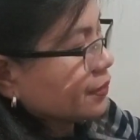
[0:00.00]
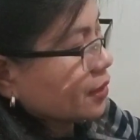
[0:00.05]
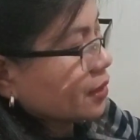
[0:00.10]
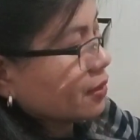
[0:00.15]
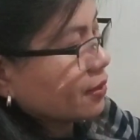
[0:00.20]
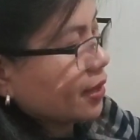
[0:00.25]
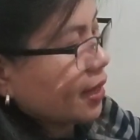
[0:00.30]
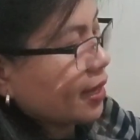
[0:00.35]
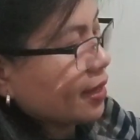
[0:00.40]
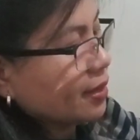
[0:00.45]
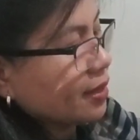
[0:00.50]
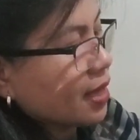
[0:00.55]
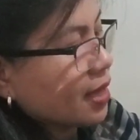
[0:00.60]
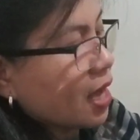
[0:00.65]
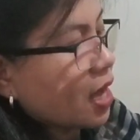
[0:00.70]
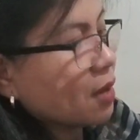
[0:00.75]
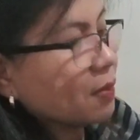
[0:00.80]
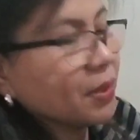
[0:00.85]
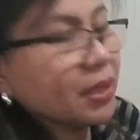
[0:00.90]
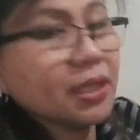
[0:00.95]
Okay,
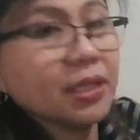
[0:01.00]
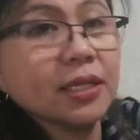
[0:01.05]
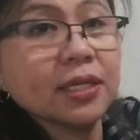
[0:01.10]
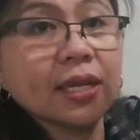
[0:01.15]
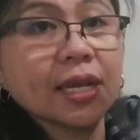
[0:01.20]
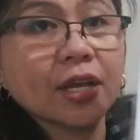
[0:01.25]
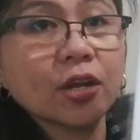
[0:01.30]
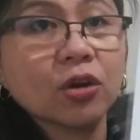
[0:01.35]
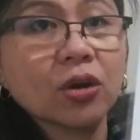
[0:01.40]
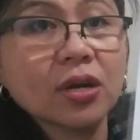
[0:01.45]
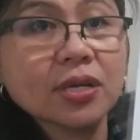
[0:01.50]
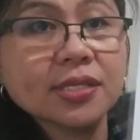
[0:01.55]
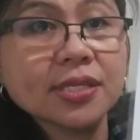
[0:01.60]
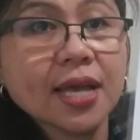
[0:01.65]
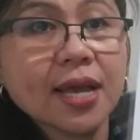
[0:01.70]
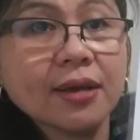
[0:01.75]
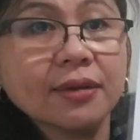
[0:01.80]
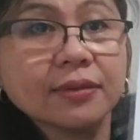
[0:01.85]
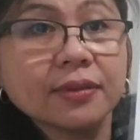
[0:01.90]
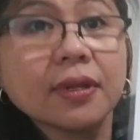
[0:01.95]
how many did I cross
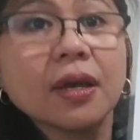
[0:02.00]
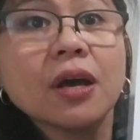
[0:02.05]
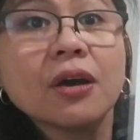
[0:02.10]
out?